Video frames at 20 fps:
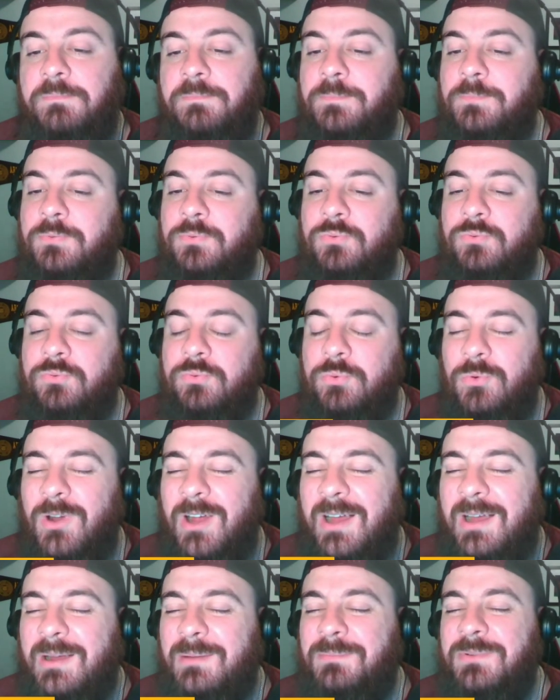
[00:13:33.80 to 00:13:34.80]

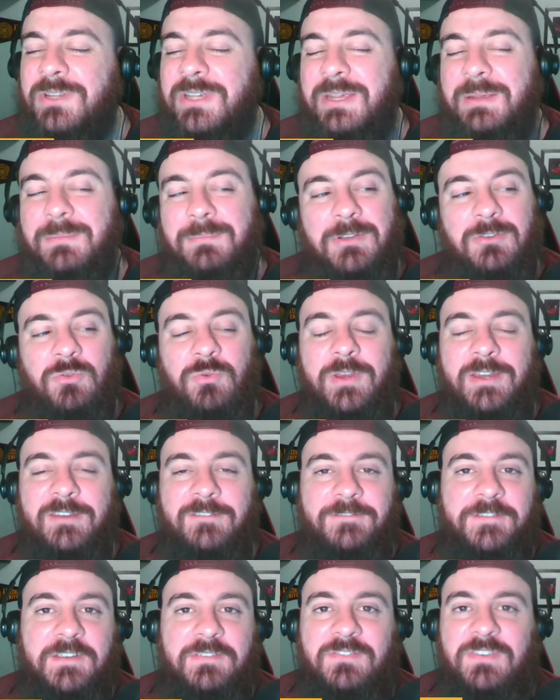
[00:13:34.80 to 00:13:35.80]
probably between
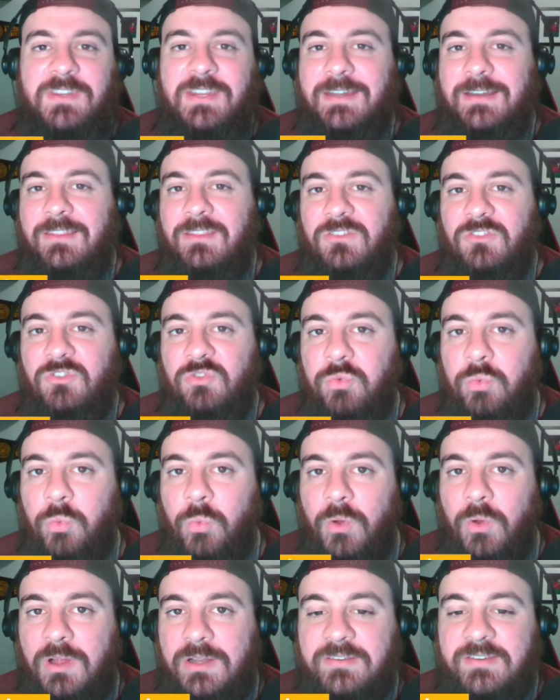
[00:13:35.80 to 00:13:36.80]
15 and
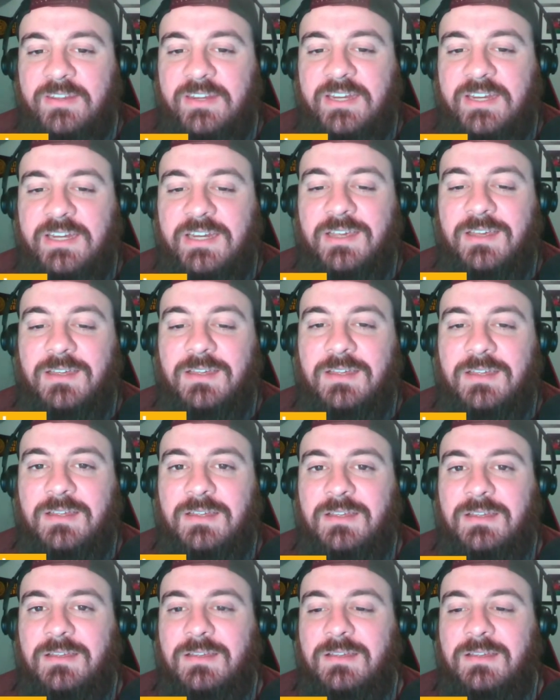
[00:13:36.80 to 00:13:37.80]
20.
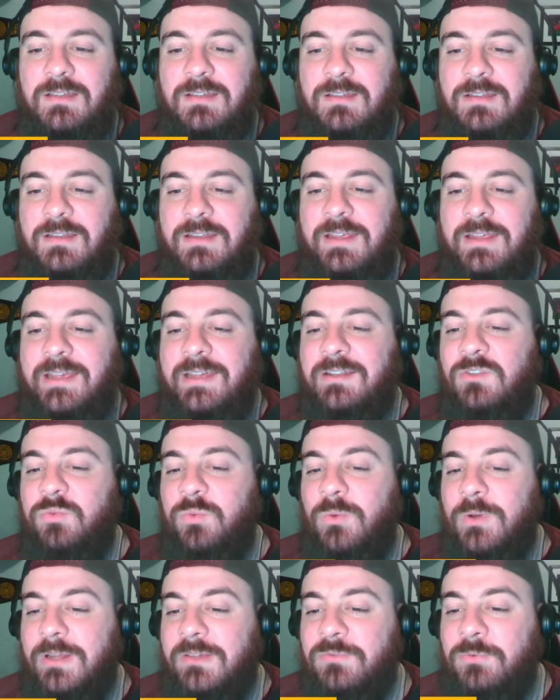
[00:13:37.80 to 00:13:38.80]
He had
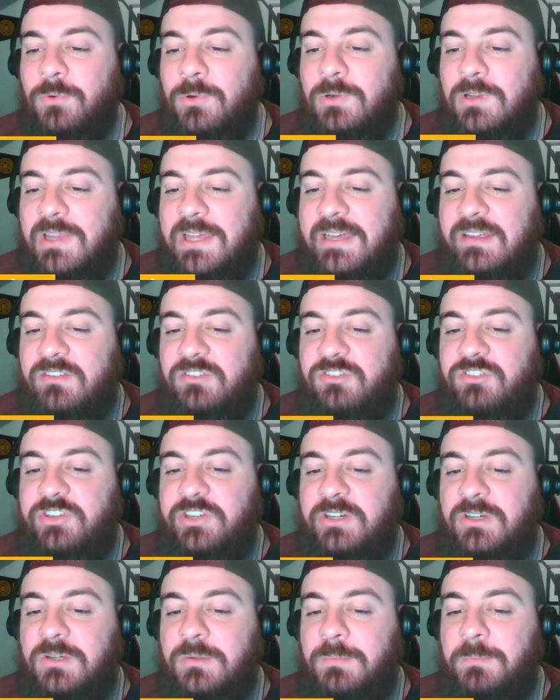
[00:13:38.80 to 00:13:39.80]
24 last
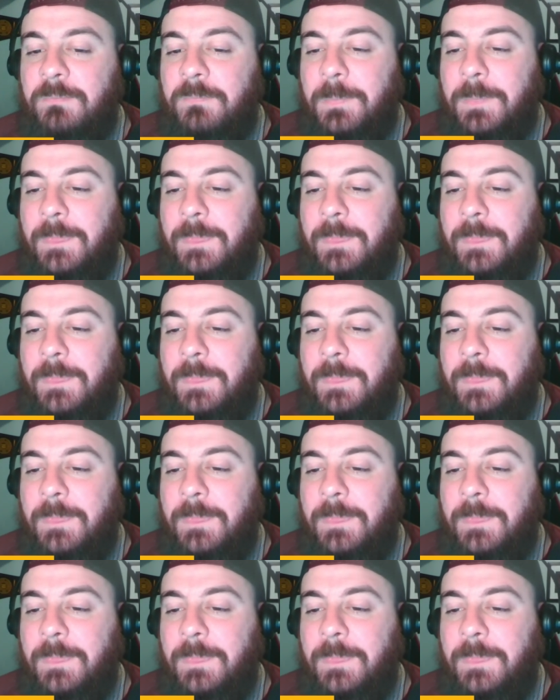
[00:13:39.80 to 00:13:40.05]
year.